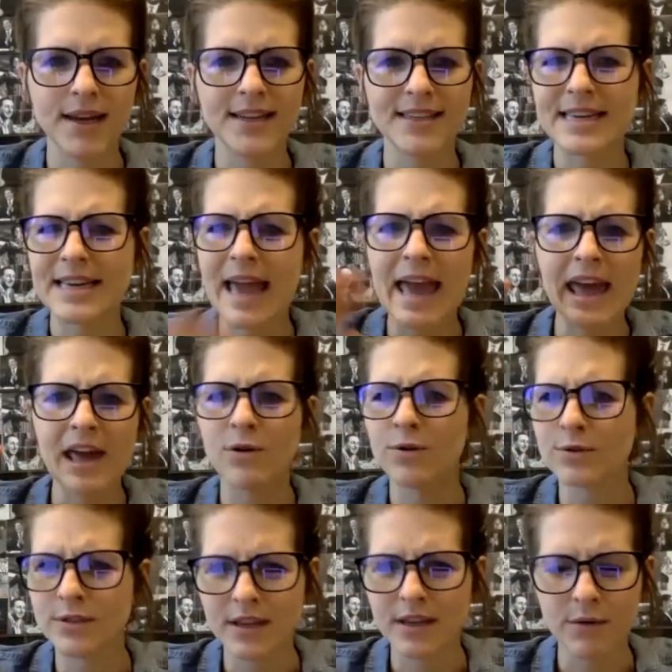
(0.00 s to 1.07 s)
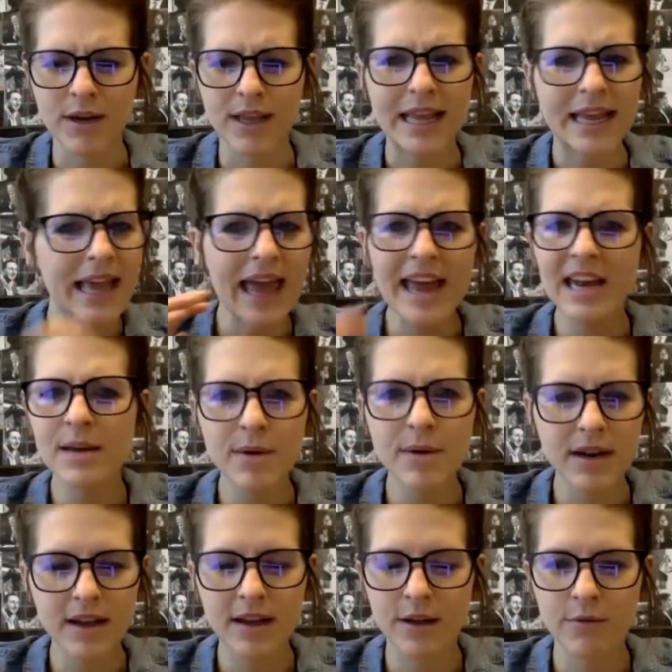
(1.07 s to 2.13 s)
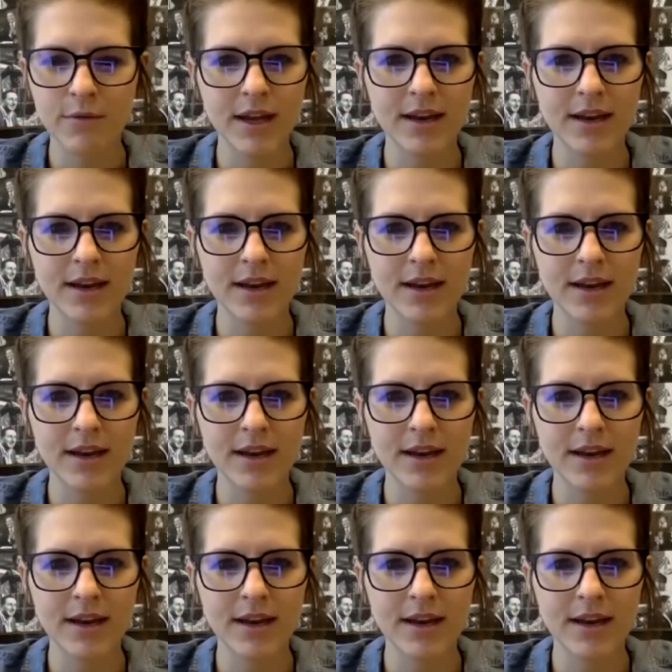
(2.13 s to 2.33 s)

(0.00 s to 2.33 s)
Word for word: He's like, a-holes can win. Like, anybody can win.